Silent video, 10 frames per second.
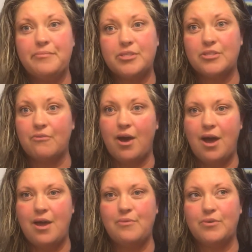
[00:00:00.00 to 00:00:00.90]
So
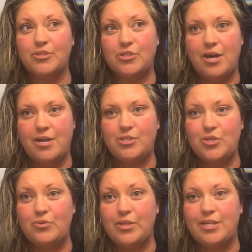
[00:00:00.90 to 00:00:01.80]
I will try
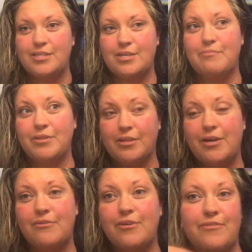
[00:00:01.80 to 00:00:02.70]
to link it down
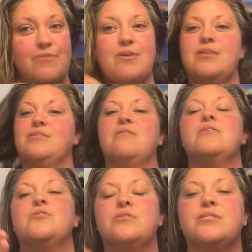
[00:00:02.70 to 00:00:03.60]
below if you guys are
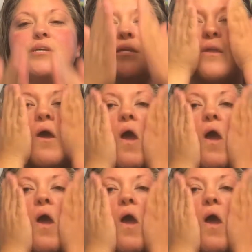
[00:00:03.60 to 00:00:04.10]
interested.